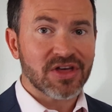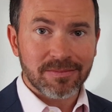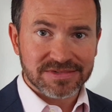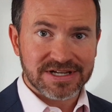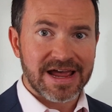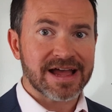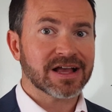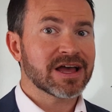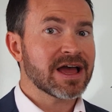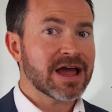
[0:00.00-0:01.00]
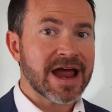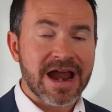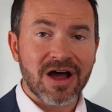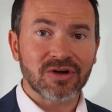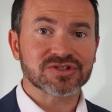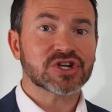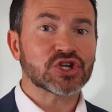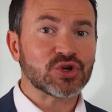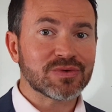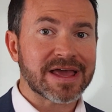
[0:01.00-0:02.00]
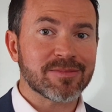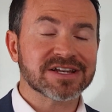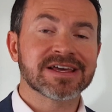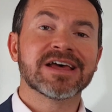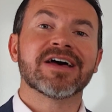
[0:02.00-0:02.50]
Thumbtack, Houzz, you name it.